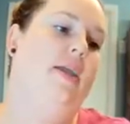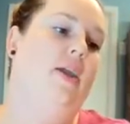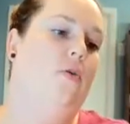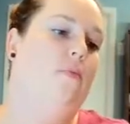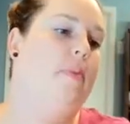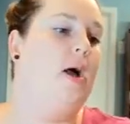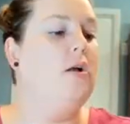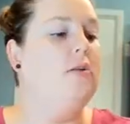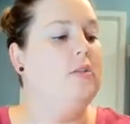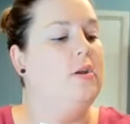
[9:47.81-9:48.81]
Be your own
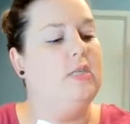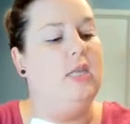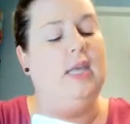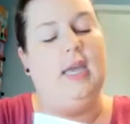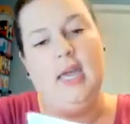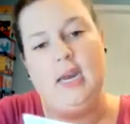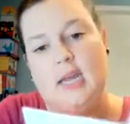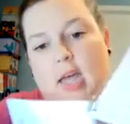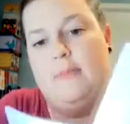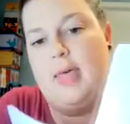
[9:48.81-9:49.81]
boss, no selling
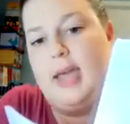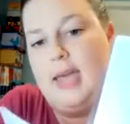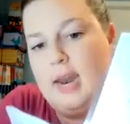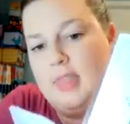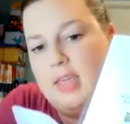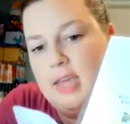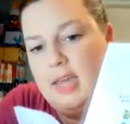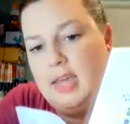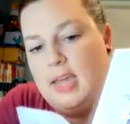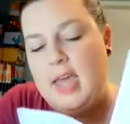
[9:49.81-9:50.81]
income, that kind of
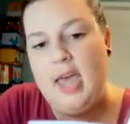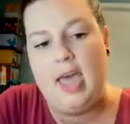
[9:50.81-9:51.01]
thing.